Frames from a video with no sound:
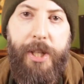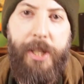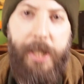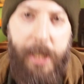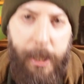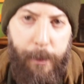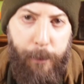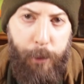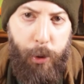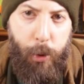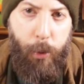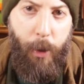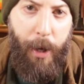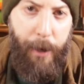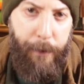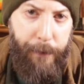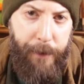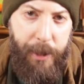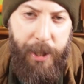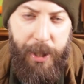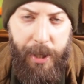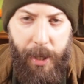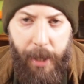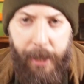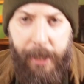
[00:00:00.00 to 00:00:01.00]
seem to have
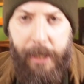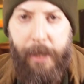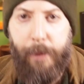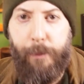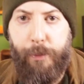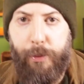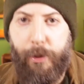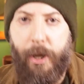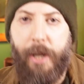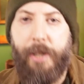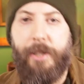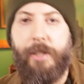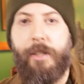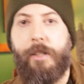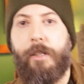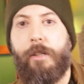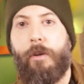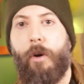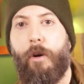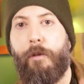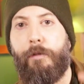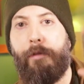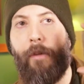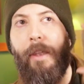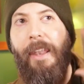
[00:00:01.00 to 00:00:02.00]
this idea present
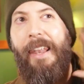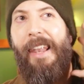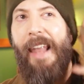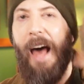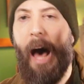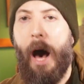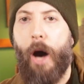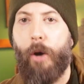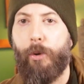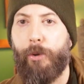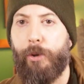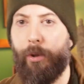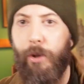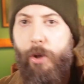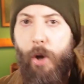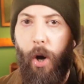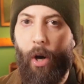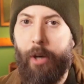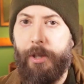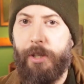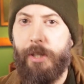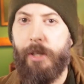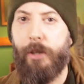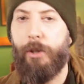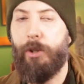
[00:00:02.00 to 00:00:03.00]
of loud
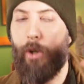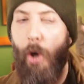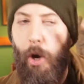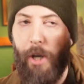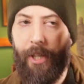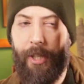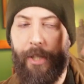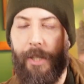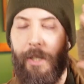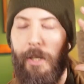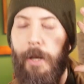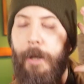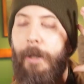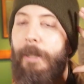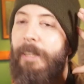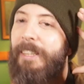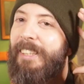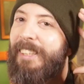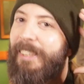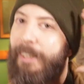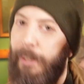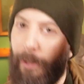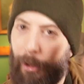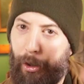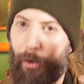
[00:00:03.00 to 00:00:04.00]
noises
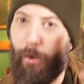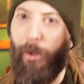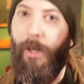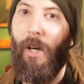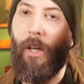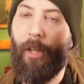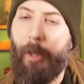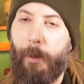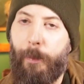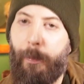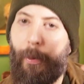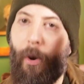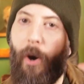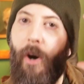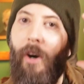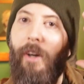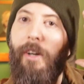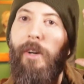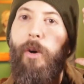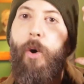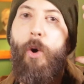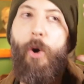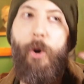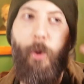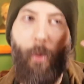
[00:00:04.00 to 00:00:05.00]
to call
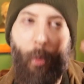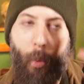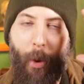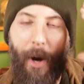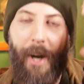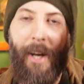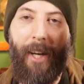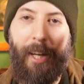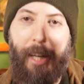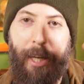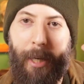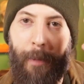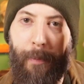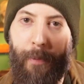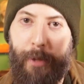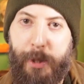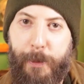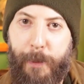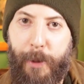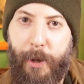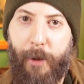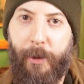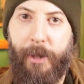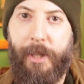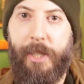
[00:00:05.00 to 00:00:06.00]
upon or wake up
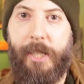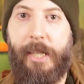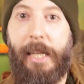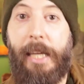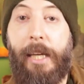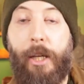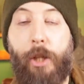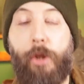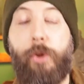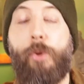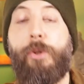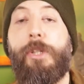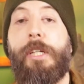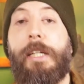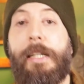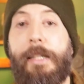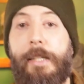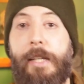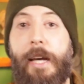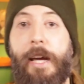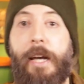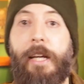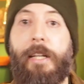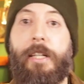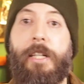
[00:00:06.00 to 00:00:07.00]
spirits, including
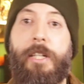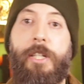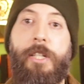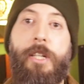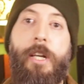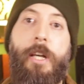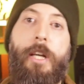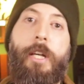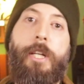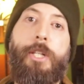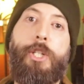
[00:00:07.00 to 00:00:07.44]
deities.